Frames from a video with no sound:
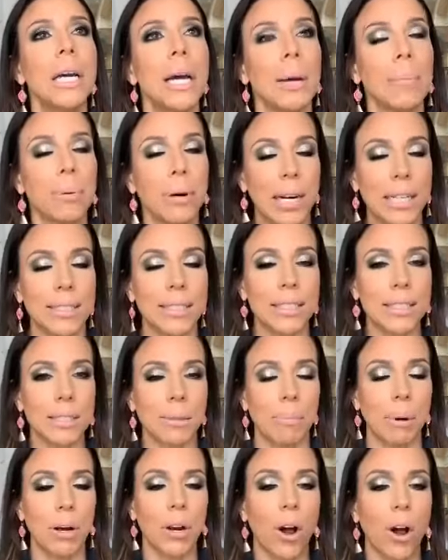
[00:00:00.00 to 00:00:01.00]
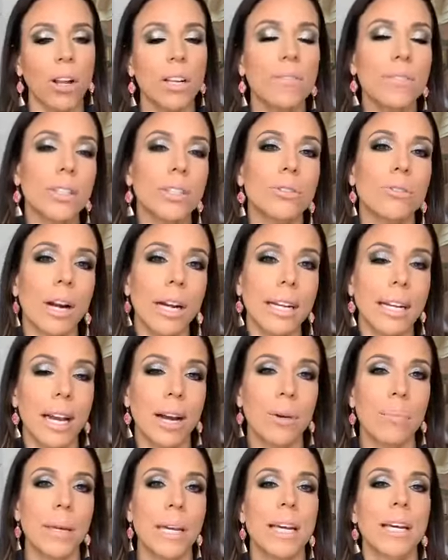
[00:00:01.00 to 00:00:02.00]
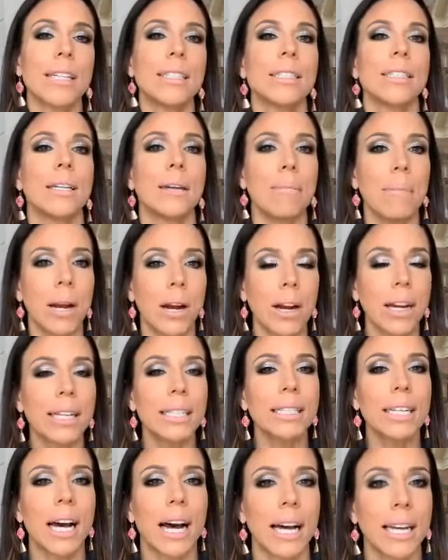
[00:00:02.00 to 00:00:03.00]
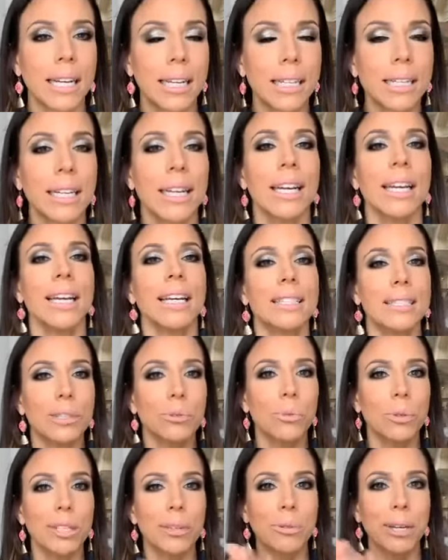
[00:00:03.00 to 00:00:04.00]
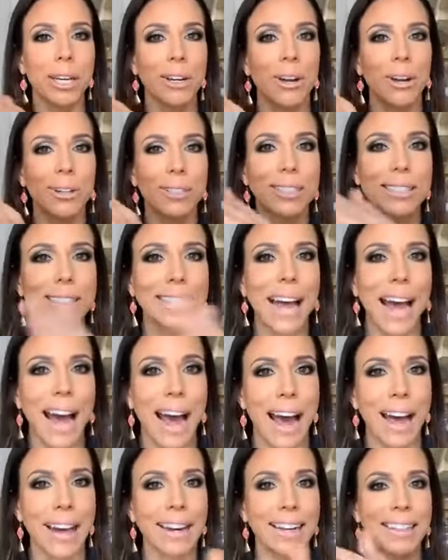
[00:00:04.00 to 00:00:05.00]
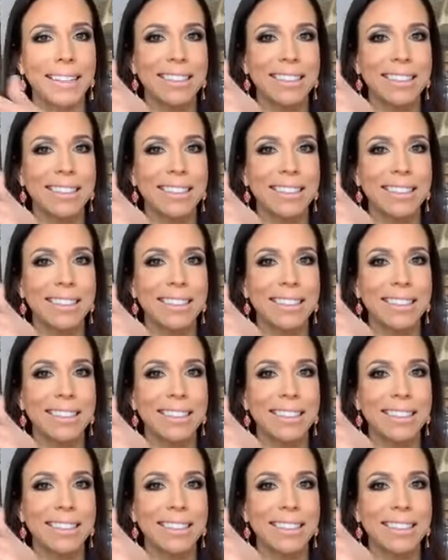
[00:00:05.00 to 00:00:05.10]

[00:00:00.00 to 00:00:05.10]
impress this upon all of us right now, because the American diet is what we call sad.